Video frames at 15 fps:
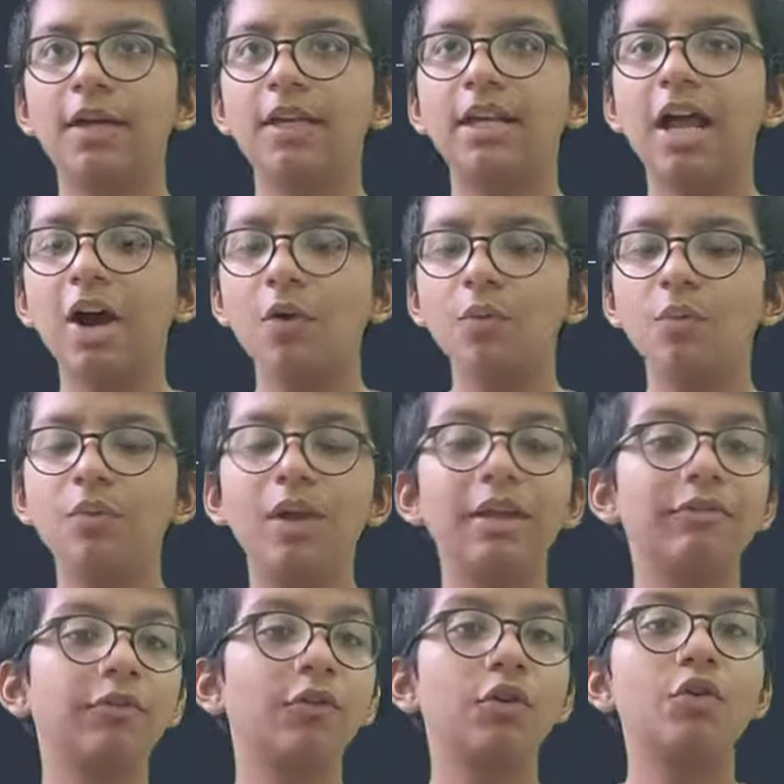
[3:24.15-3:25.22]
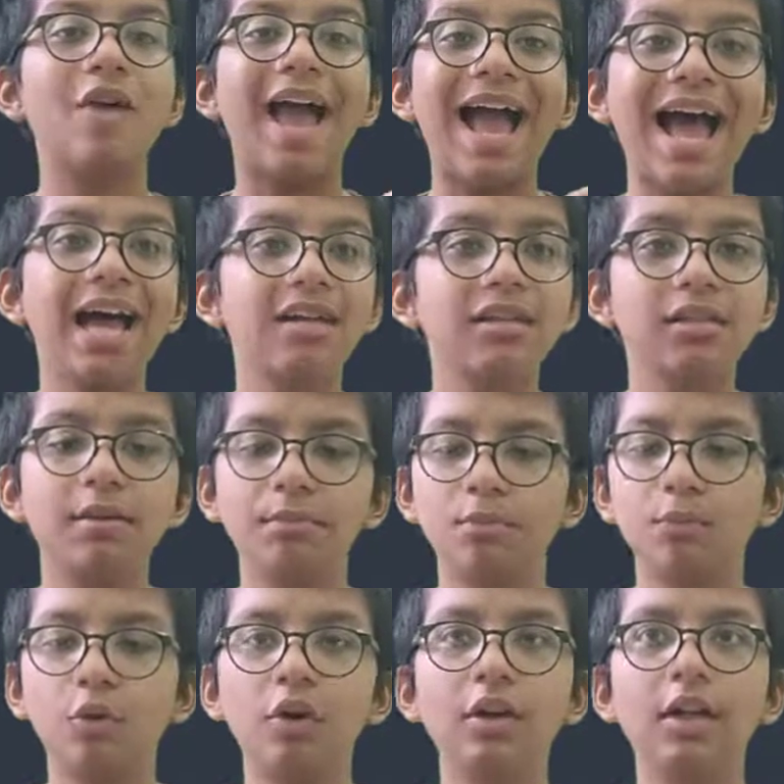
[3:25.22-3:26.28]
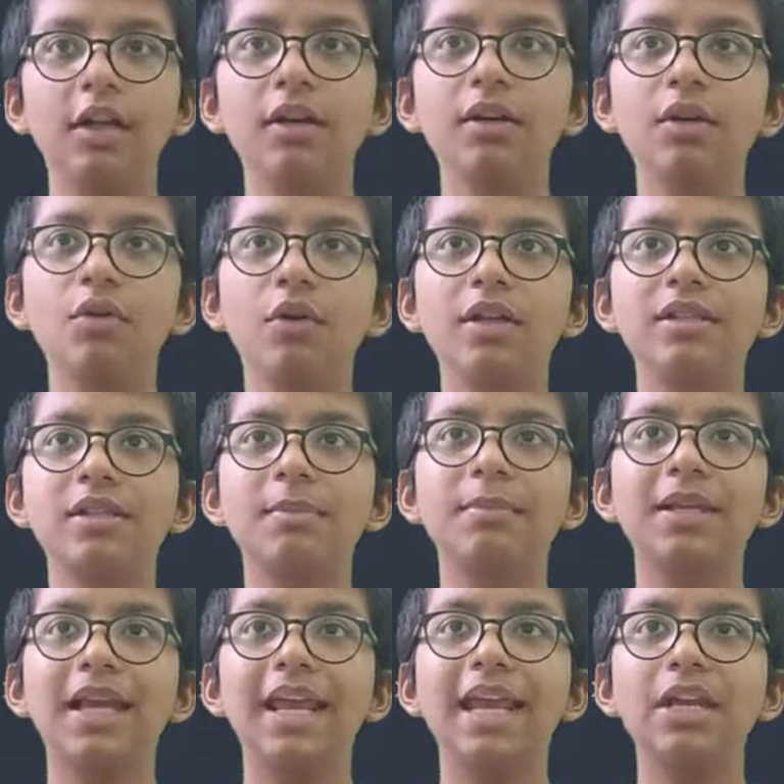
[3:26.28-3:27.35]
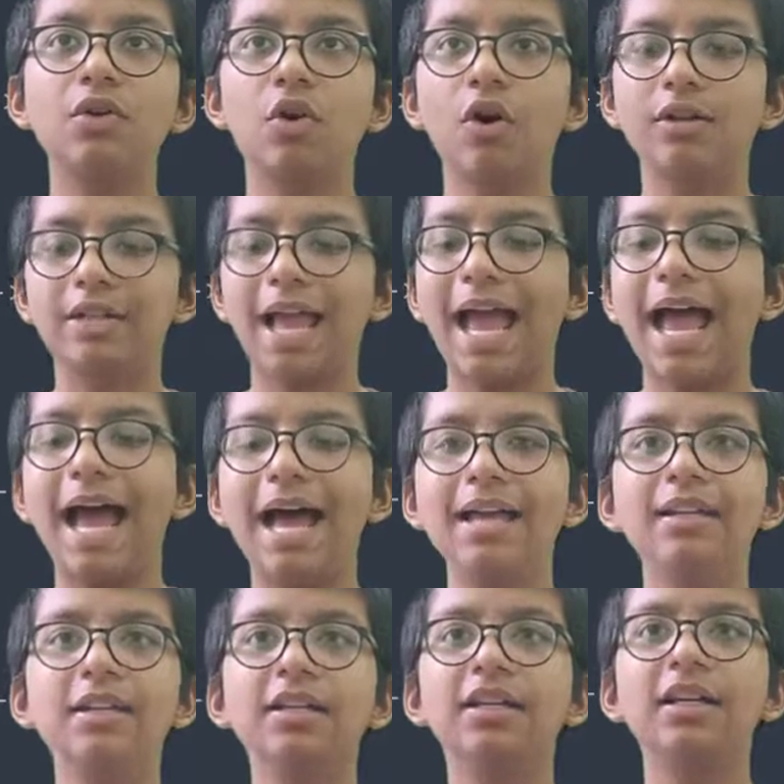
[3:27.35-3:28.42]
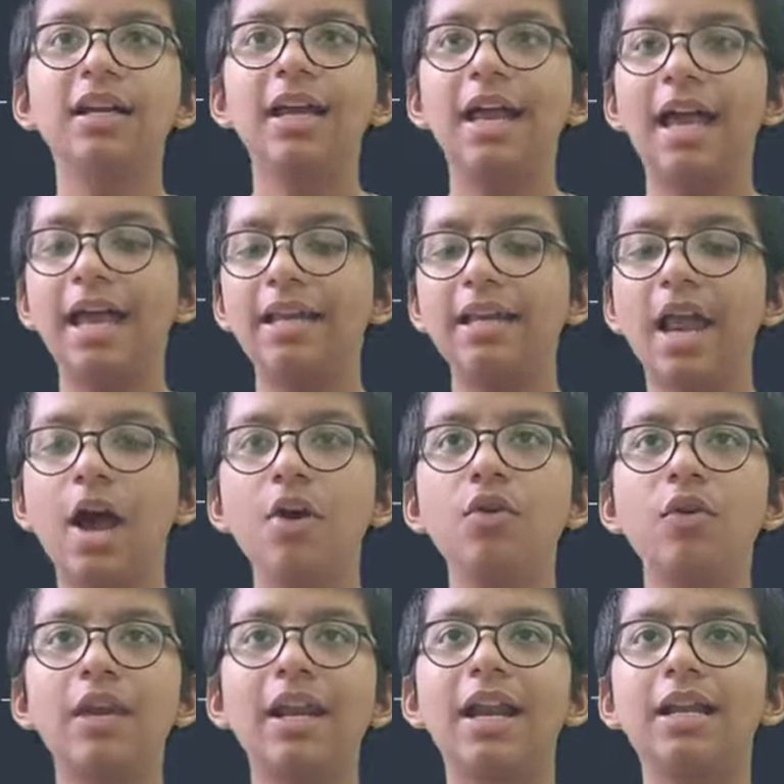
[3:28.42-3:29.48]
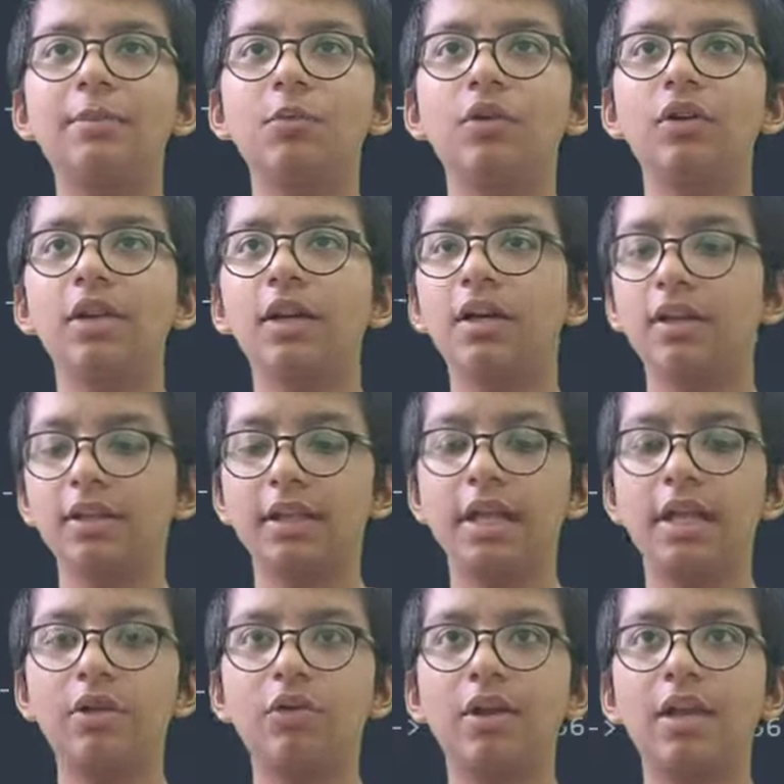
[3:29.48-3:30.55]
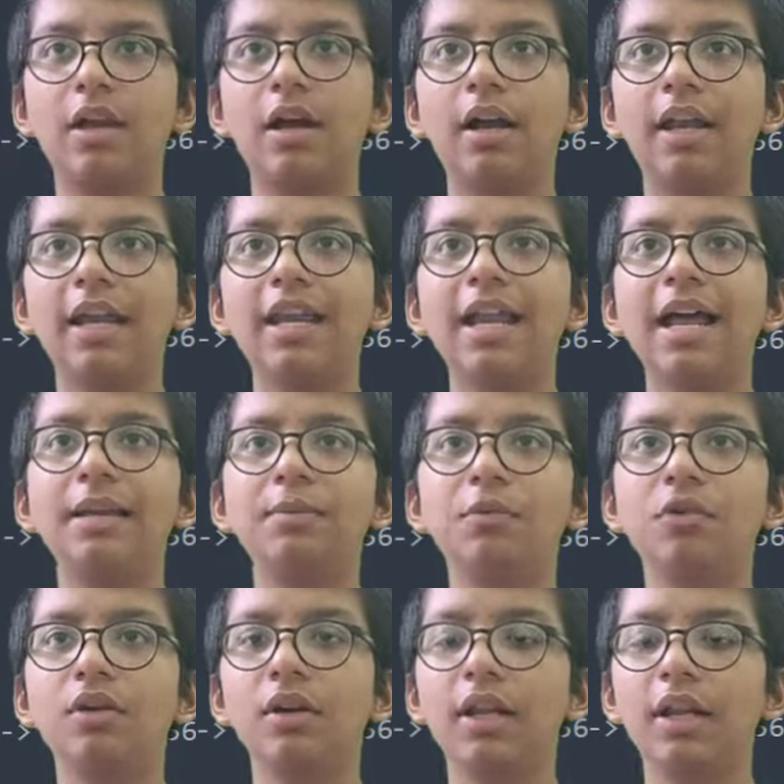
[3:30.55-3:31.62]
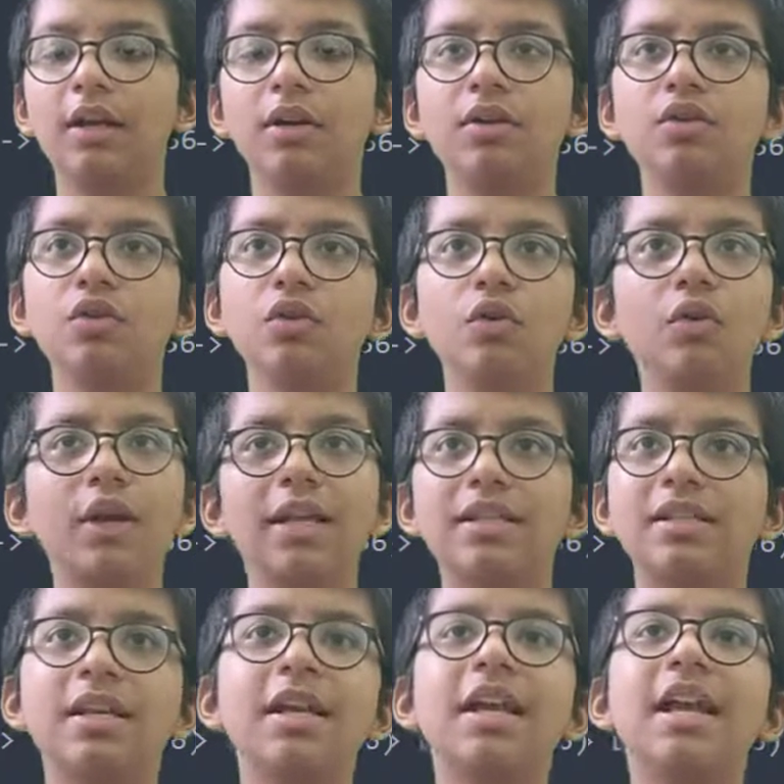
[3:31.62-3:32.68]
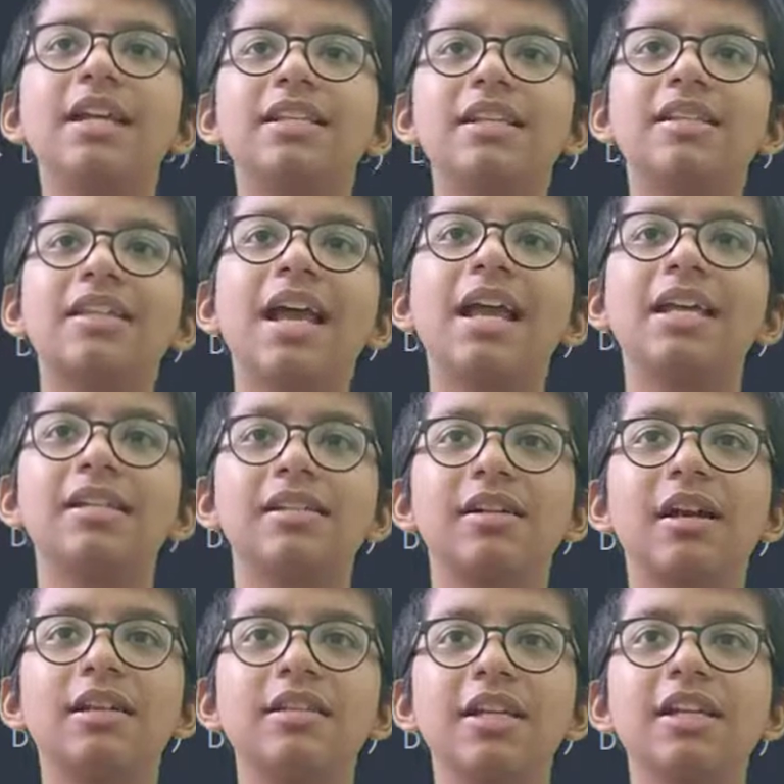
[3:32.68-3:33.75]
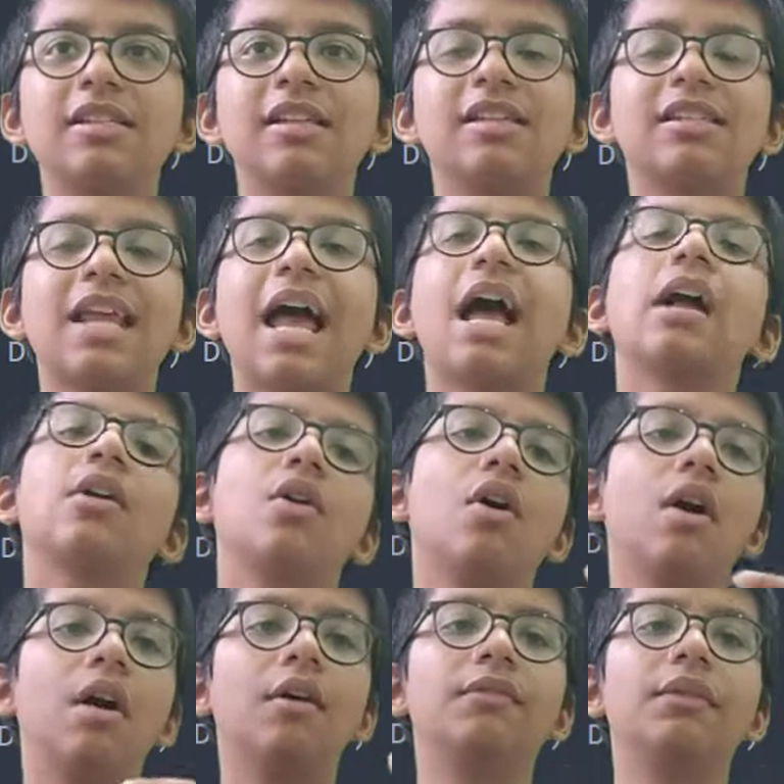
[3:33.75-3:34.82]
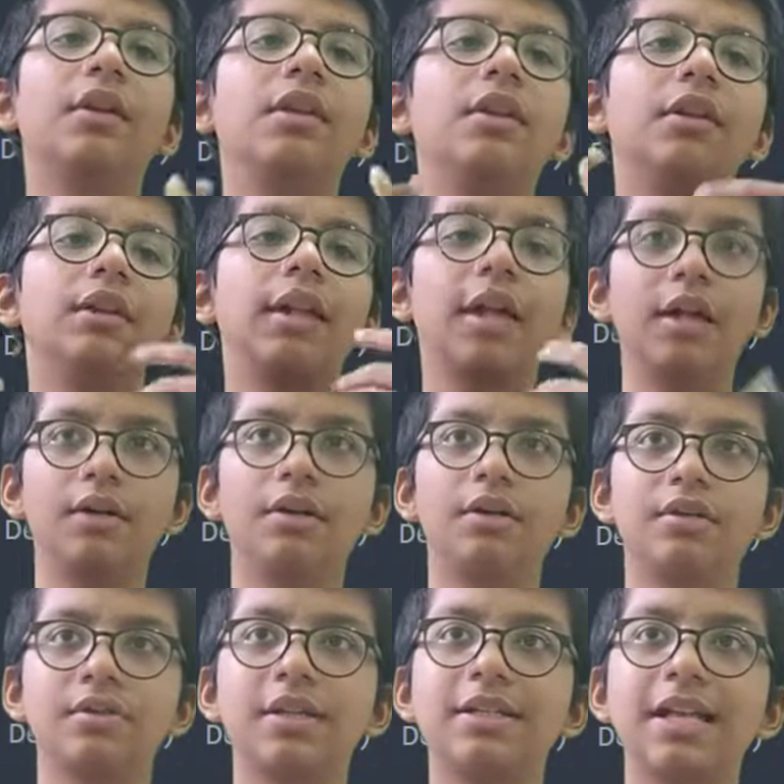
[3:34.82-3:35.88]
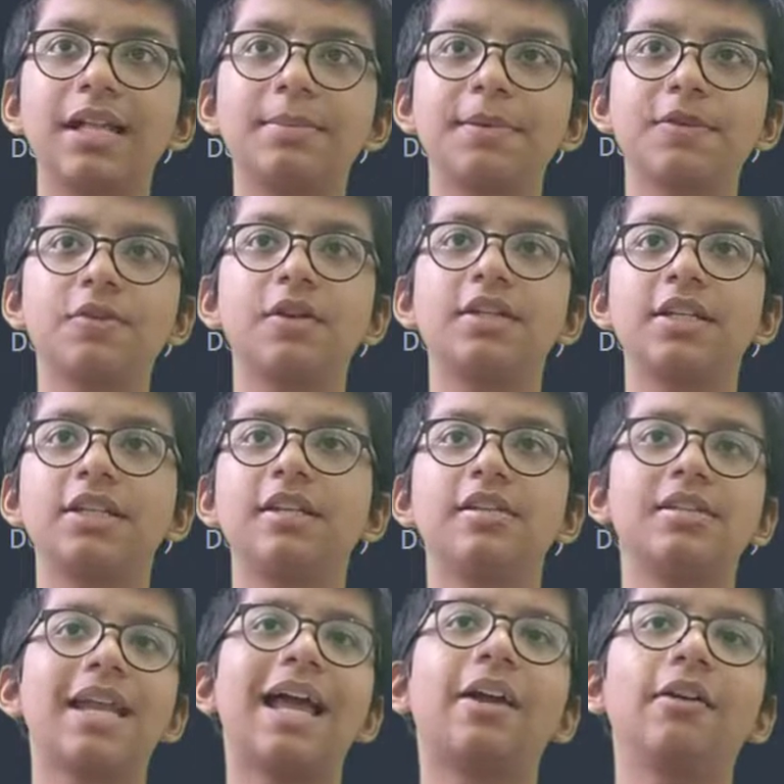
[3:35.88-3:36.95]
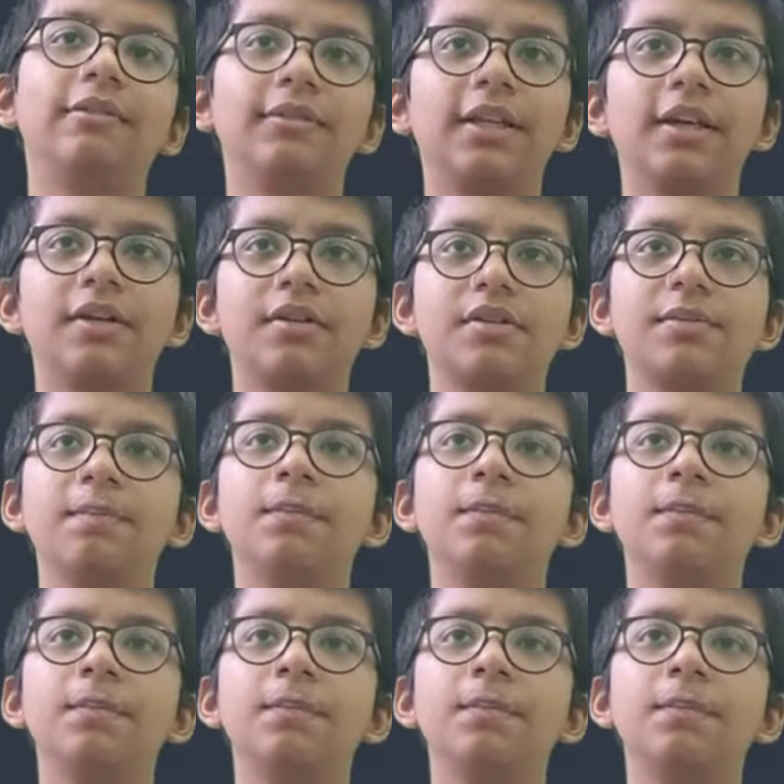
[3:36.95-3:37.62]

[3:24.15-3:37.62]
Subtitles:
Now if you want to add some more layer, you can simply a.add, and now you can add more layer, then you can again add more layer. So it contains the stack of layers. It helps us to contain the stack of layers.